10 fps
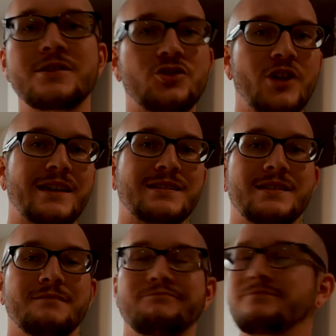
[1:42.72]
is
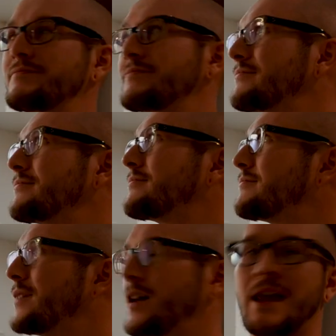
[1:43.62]
just
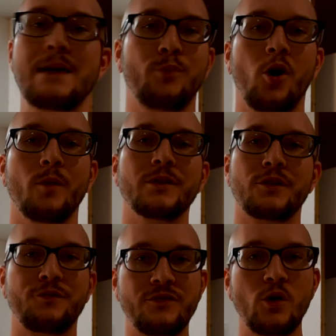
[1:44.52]
a light bulb.
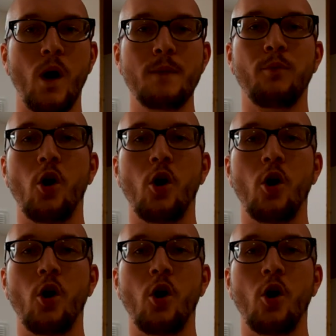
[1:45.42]
It's a 50 watt